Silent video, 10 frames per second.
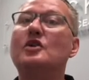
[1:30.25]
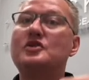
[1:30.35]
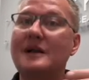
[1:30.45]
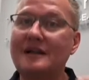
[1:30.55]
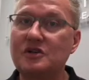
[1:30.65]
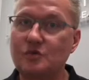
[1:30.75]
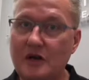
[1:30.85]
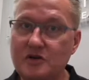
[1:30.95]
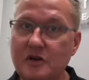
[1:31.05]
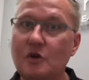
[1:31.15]
gently
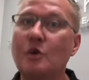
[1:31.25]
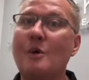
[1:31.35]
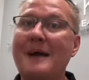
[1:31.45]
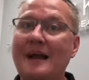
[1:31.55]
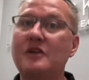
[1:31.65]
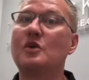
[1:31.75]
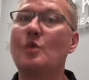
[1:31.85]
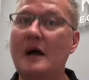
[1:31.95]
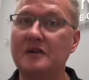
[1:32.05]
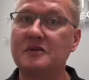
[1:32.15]
stretching your lower back and your
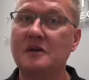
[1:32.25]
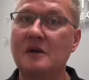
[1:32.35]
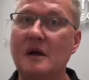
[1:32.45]
quads.